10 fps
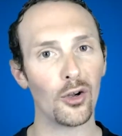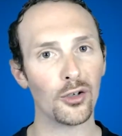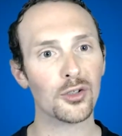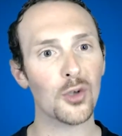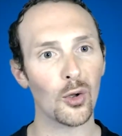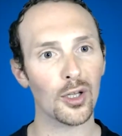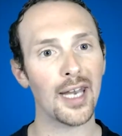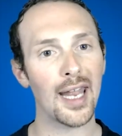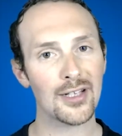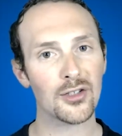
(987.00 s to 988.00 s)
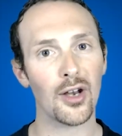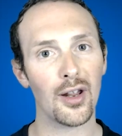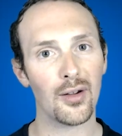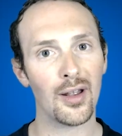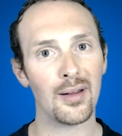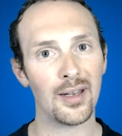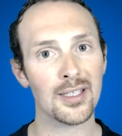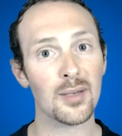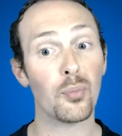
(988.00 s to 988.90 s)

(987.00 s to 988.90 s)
we are going to talk next on.